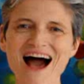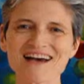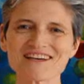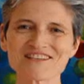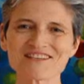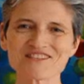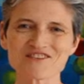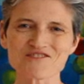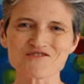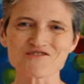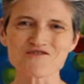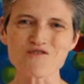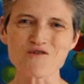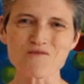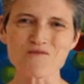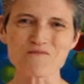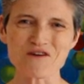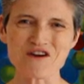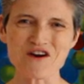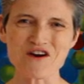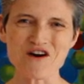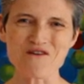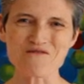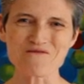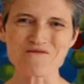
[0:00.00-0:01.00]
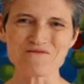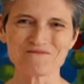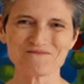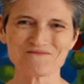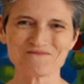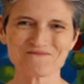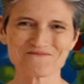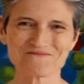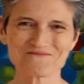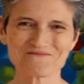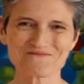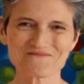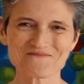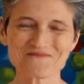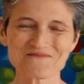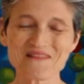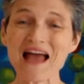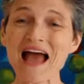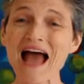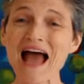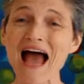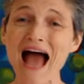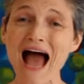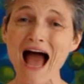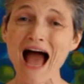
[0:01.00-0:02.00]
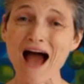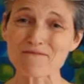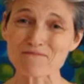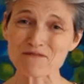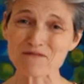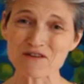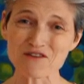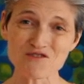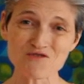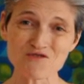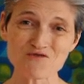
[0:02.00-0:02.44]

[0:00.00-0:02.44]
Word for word: Hi Scorpio, Happy